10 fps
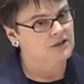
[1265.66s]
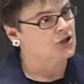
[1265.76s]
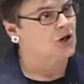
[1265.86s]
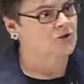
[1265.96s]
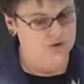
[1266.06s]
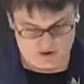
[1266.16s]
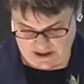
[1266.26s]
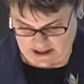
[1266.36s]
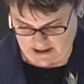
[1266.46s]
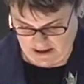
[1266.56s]
in Chaucer's
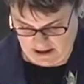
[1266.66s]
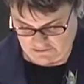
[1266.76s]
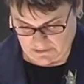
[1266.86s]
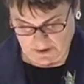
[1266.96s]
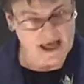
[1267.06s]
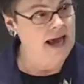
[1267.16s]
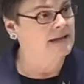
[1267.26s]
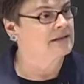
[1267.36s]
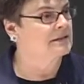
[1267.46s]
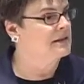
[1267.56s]
day from
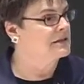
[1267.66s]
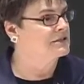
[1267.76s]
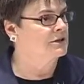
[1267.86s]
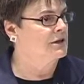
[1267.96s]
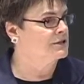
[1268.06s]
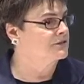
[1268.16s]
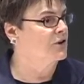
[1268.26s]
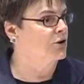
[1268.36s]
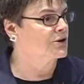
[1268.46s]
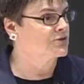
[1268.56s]
Latin into, into
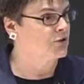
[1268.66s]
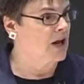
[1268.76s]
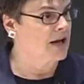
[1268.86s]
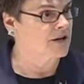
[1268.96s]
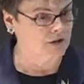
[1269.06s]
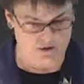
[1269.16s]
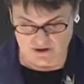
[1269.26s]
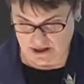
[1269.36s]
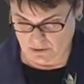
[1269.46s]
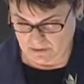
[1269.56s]
various vernaculars,
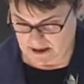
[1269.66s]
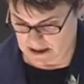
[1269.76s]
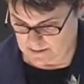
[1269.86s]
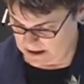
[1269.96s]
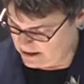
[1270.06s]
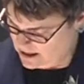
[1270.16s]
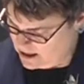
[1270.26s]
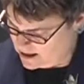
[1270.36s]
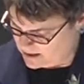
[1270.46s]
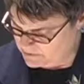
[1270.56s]
and they were becoming
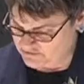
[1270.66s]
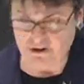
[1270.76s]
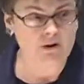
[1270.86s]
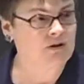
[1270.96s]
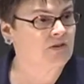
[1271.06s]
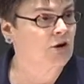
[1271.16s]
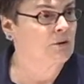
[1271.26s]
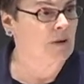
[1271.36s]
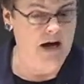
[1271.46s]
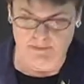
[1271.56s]
um, very,
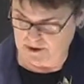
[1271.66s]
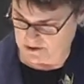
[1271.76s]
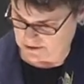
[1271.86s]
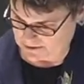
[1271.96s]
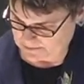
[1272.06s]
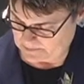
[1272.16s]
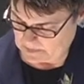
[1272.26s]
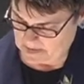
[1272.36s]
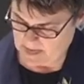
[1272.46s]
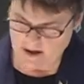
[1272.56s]
very popular.
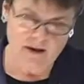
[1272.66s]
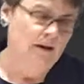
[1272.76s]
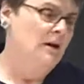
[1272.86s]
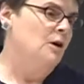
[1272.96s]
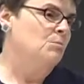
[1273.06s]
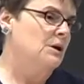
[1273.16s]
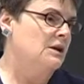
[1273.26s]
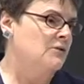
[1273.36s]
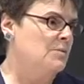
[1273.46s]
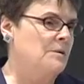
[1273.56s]

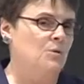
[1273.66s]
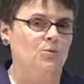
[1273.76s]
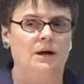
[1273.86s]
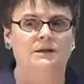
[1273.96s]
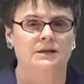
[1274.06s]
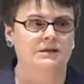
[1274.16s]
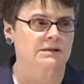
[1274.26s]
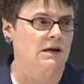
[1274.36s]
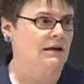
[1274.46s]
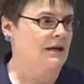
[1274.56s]
Medieval people read
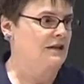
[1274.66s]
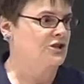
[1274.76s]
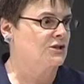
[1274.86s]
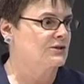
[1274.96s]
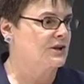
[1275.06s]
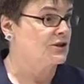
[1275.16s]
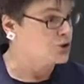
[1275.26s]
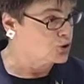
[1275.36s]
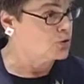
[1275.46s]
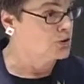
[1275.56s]
these uh, legends
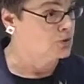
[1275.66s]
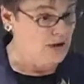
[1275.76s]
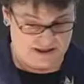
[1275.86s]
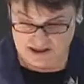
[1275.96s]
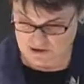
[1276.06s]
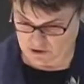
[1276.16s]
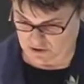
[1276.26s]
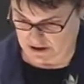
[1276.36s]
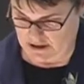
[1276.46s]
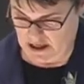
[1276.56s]
as true, as
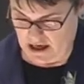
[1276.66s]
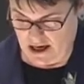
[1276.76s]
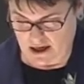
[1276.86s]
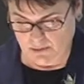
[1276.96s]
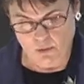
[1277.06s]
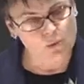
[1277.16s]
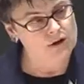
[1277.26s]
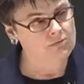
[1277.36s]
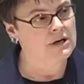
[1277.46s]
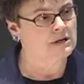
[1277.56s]
history. Um,
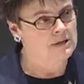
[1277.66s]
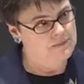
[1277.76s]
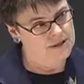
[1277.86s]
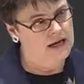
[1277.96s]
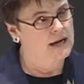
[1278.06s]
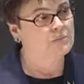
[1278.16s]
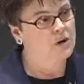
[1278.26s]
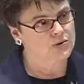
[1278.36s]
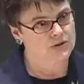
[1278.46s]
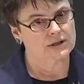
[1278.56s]
we read them today
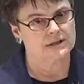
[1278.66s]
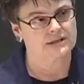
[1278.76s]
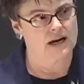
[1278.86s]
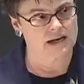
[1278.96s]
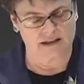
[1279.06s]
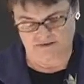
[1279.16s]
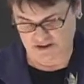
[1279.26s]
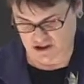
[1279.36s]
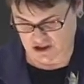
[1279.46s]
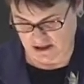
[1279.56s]
mostly as highly
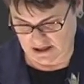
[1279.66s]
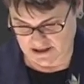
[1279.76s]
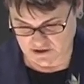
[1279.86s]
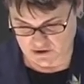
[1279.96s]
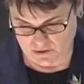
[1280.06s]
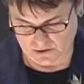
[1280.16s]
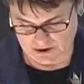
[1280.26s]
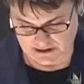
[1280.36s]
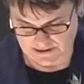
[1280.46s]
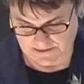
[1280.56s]
fictionalized
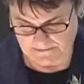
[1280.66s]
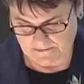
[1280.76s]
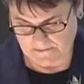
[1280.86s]
stories.